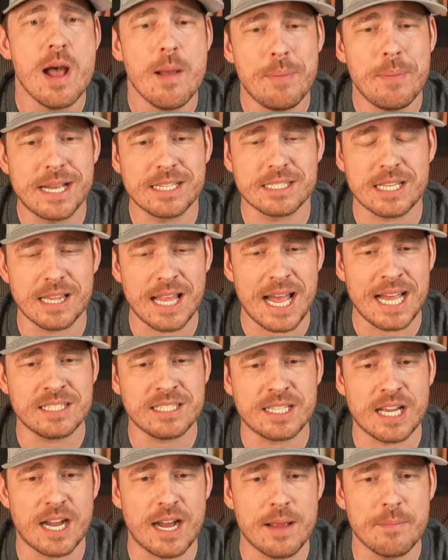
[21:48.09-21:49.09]
Because the
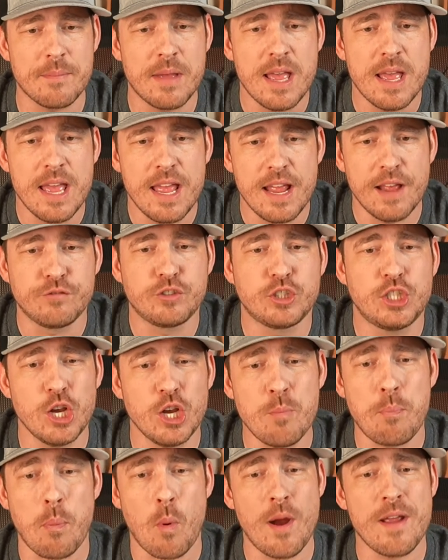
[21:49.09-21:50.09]
last time, if
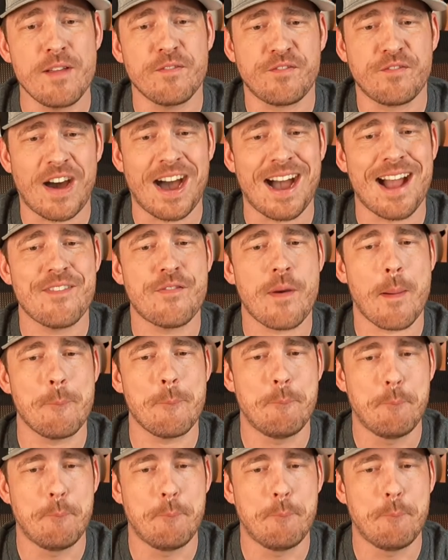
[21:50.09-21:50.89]
$2.5